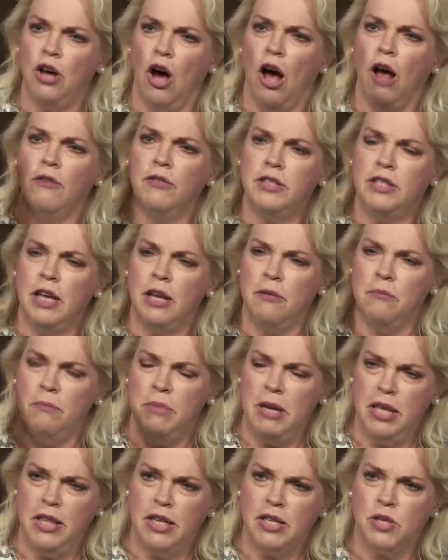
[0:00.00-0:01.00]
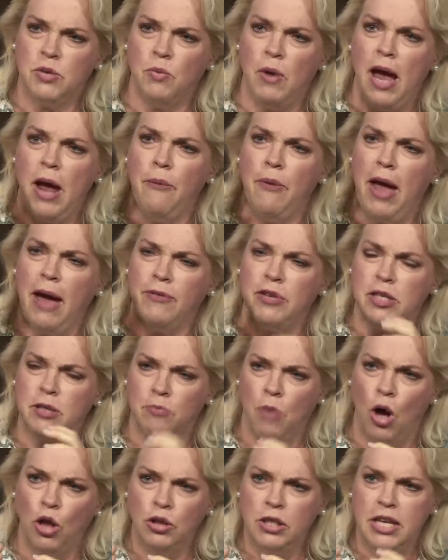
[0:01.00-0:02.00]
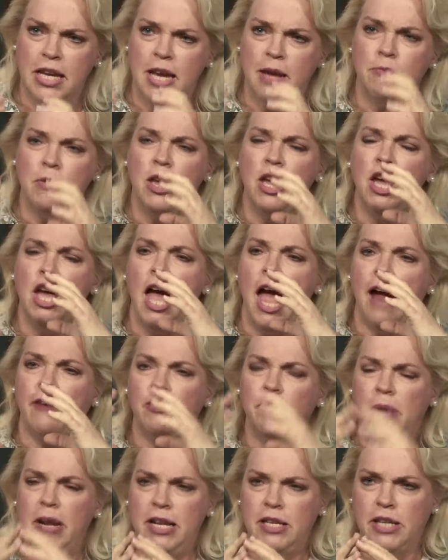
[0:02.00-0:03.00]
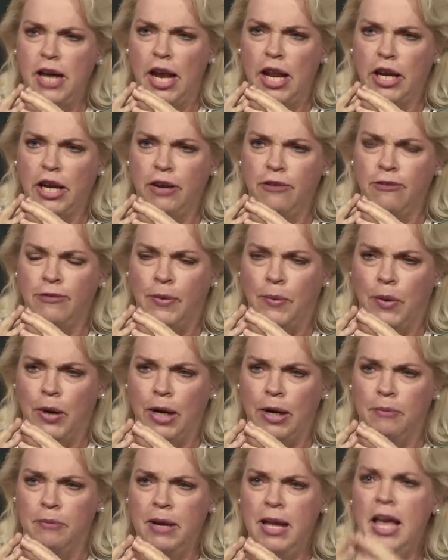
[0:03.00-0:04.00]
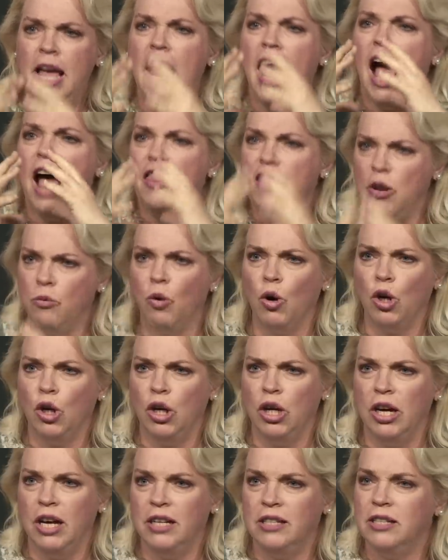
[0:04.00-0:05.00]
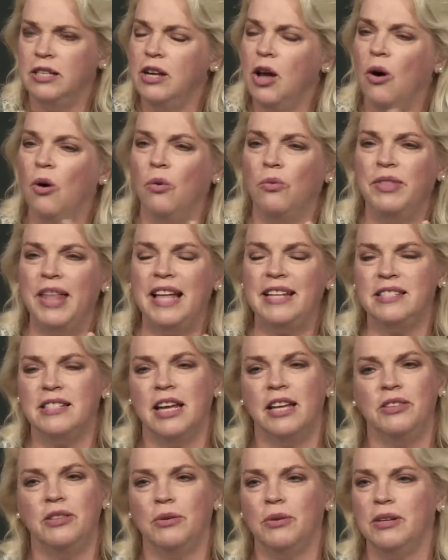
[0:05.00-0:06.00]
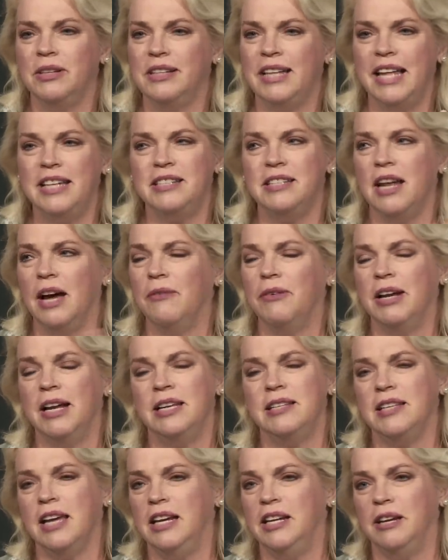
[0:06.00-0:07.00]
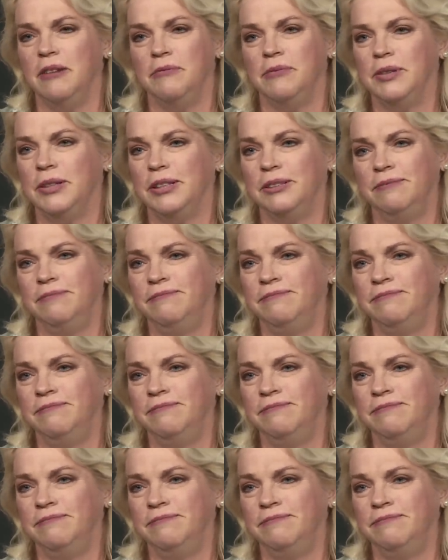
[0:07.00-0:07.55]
to all of a sudden be this way. We have a small team. Everybody's got to conform and then we're good. No, that's not the that's not what I signed up for.